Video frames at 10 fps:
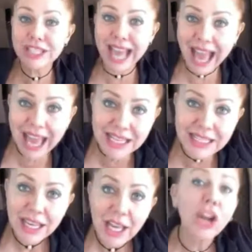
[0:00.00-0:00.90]
just
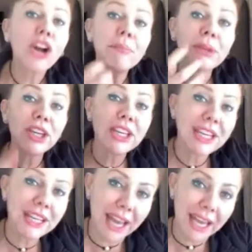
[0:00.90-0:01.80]
ask,
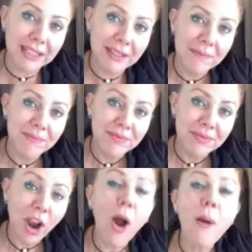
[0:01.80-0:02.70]
communicate,
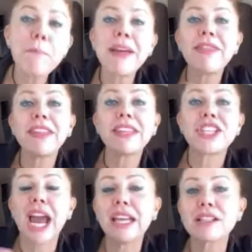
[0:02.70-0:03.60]
open the
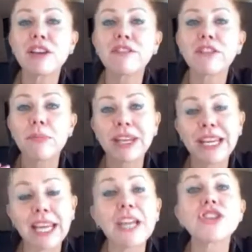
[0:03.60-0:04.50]
channels of
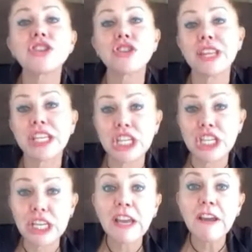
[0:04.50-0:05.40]
communication so that
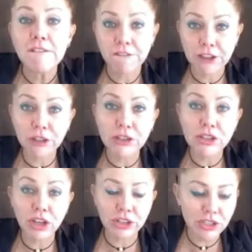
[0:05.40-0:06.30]
she
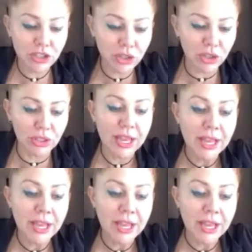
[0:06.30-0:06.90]
feels understood.